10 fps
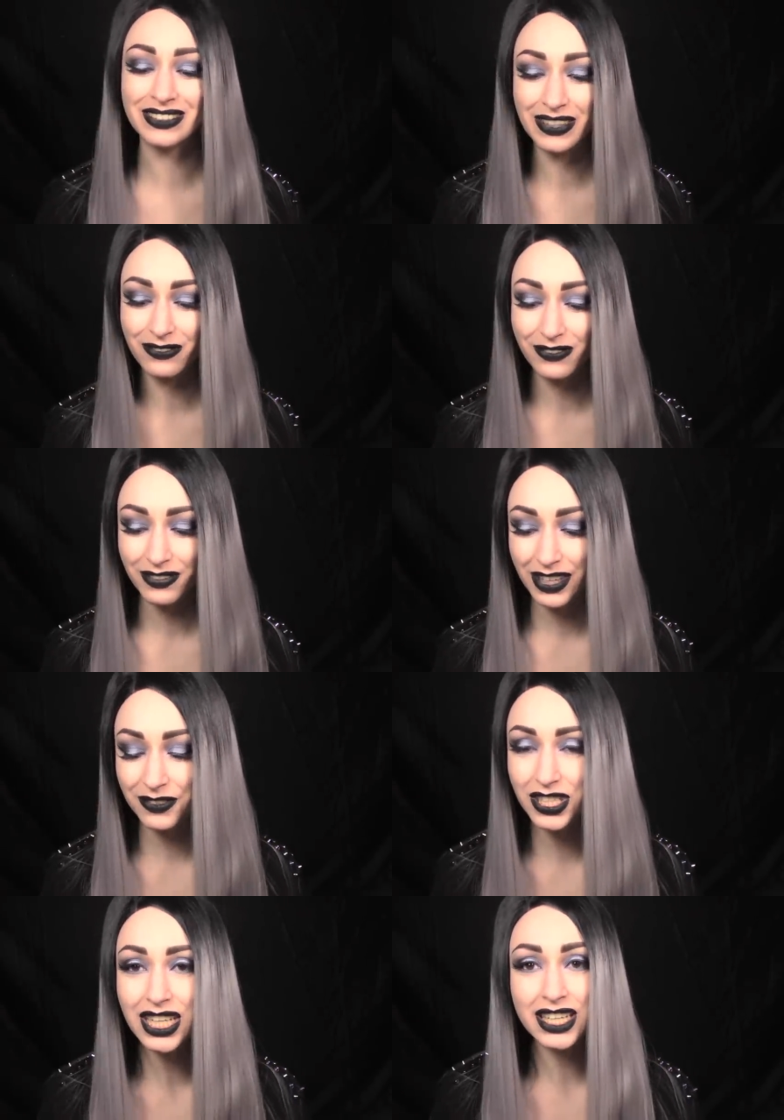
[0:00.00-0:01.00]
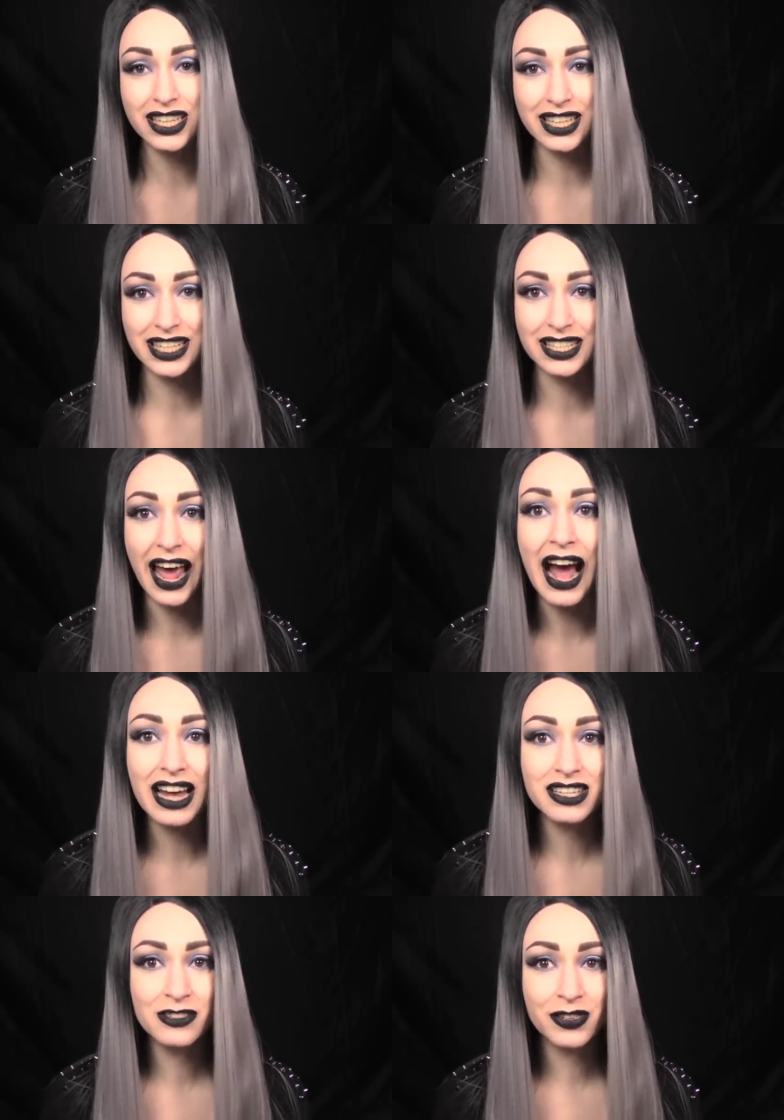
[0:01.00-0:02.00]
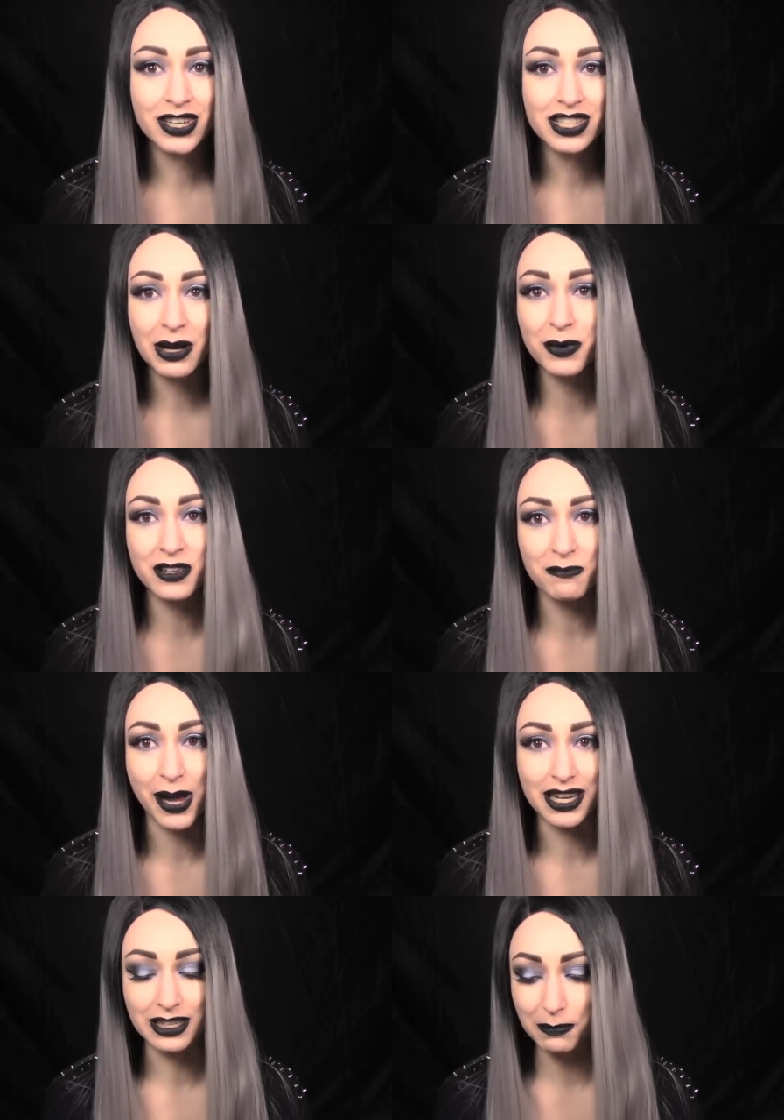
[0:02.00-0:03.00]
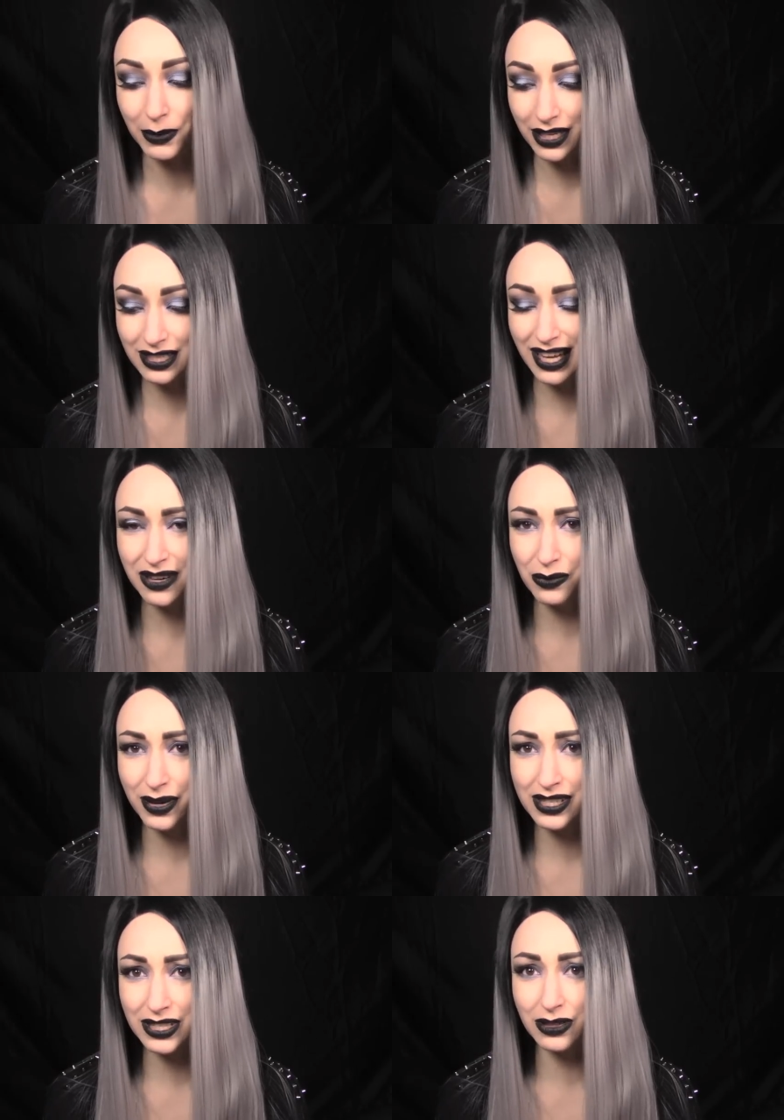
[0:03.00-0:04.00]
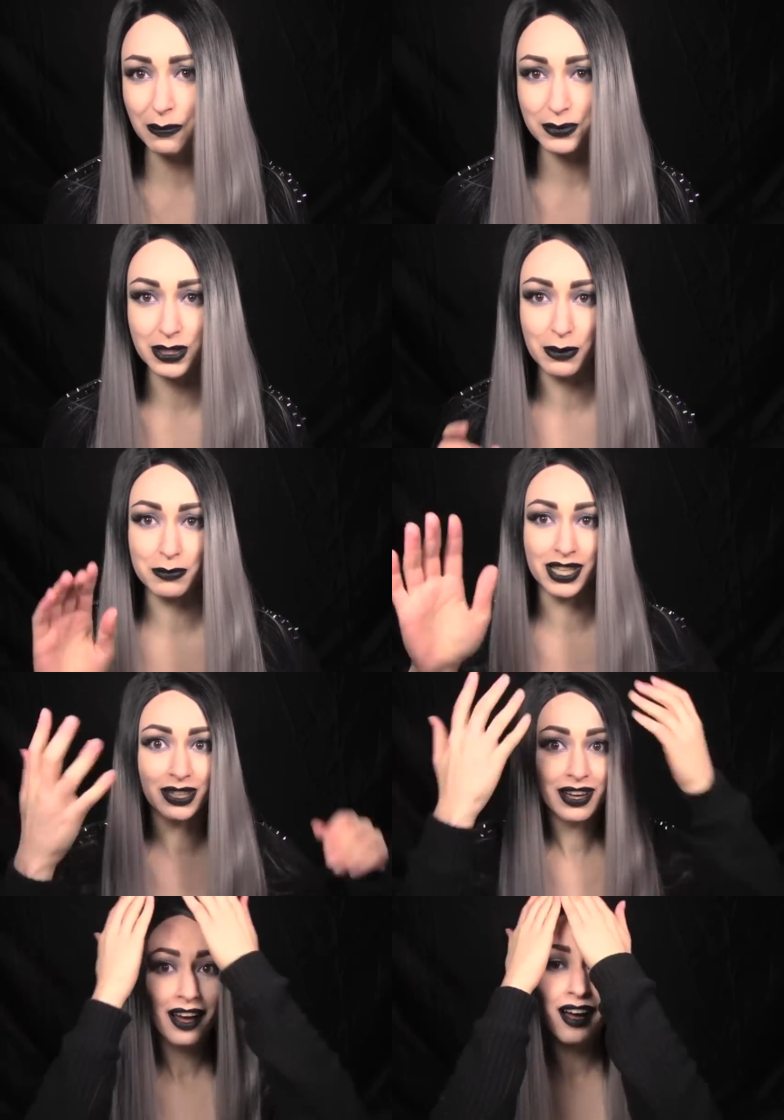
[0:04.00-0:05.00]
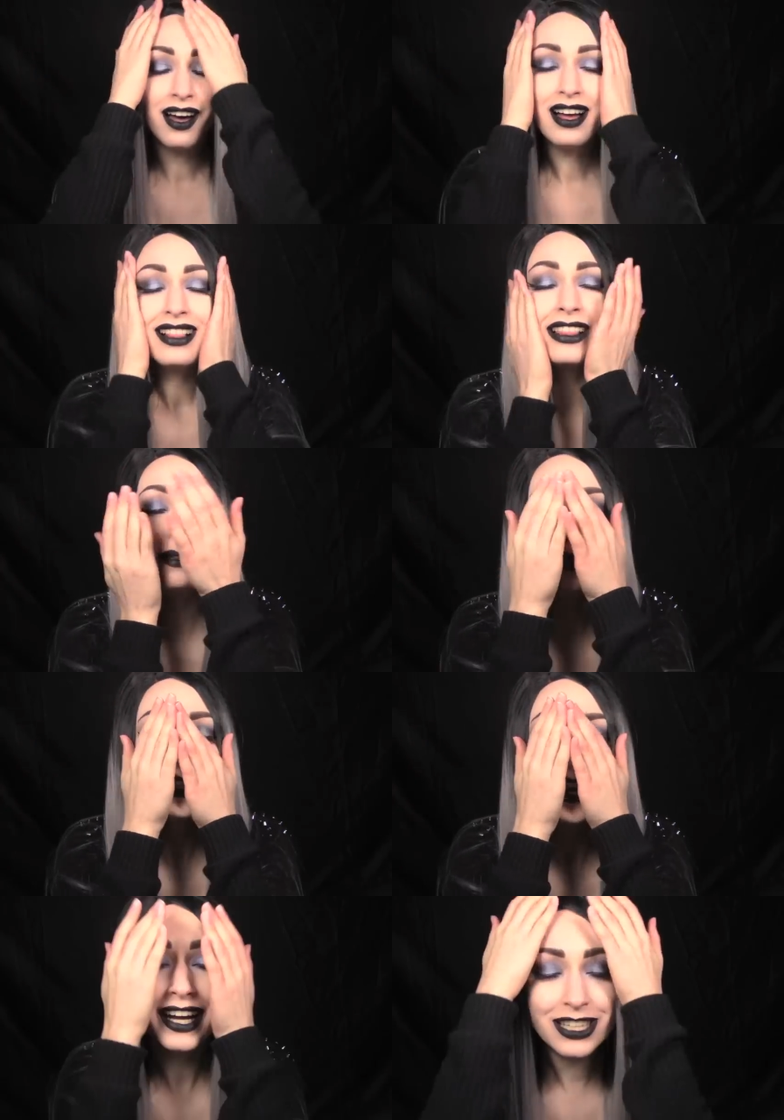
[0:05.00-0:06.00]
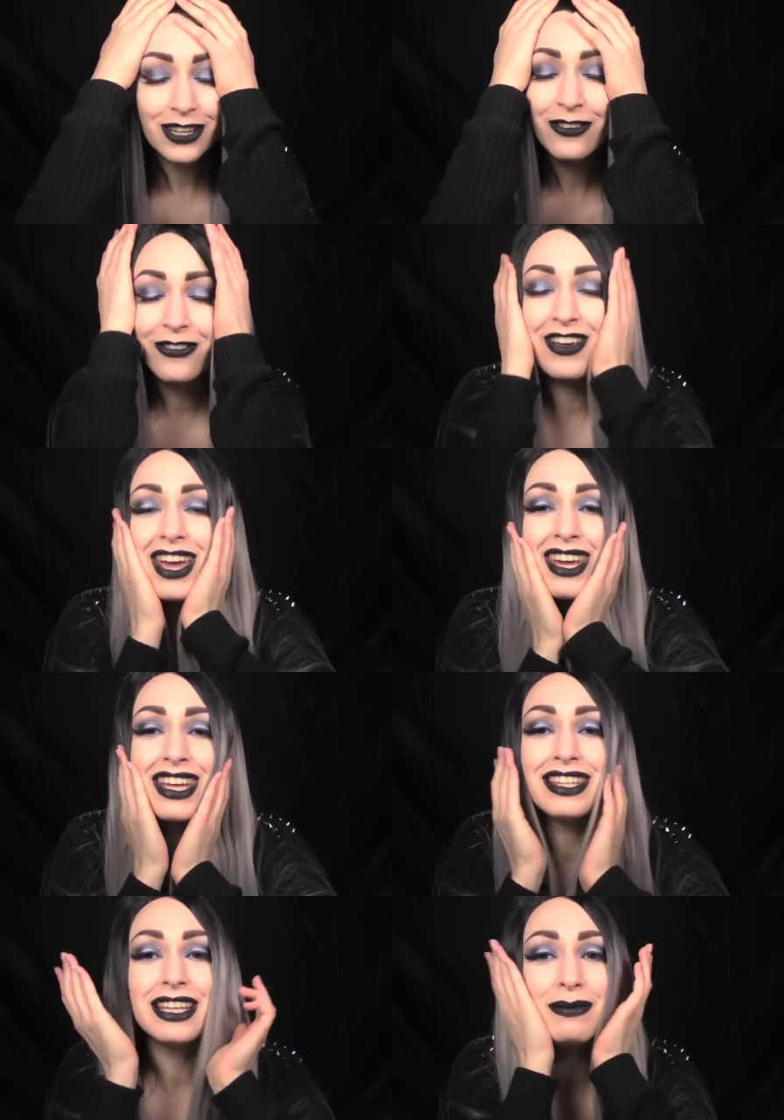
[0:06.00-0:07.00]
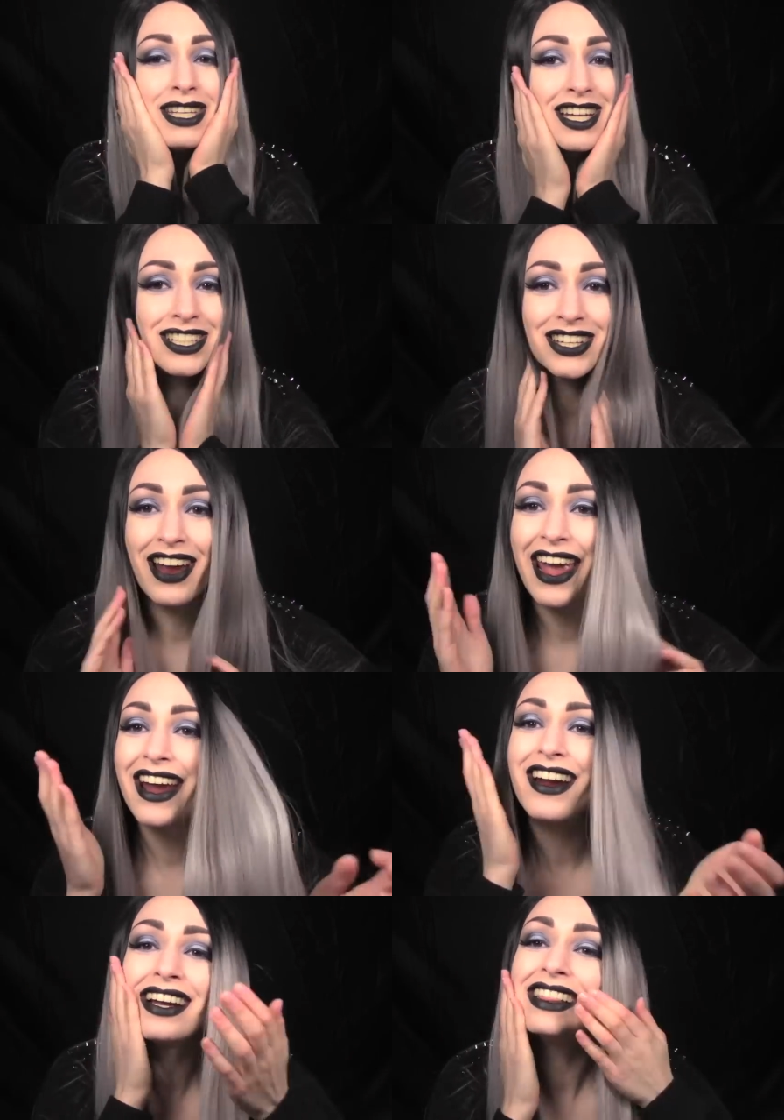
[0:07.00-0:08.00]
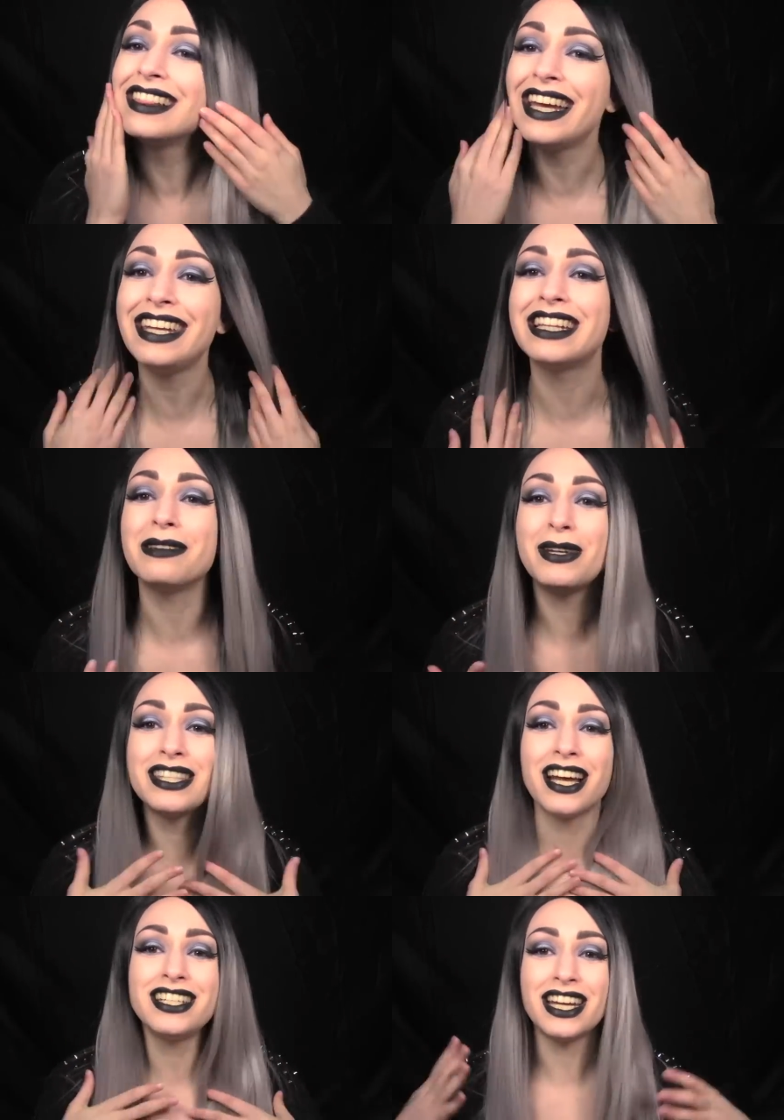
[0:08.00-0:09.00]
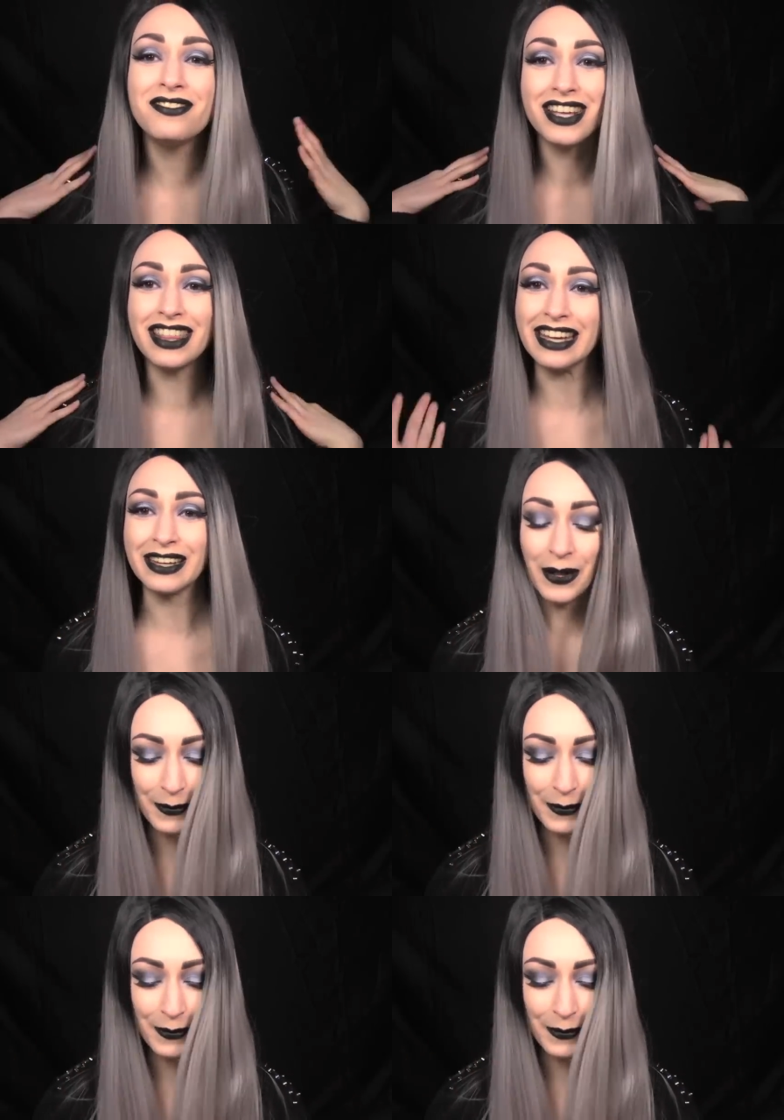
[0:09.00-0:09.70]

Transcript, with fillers: If if she had at least asked first, I wouldn't have minded, but it's kind of weird to just go up to someone and be like, "Let me touch your face, let me touch your hair, I like it, let me touch everything."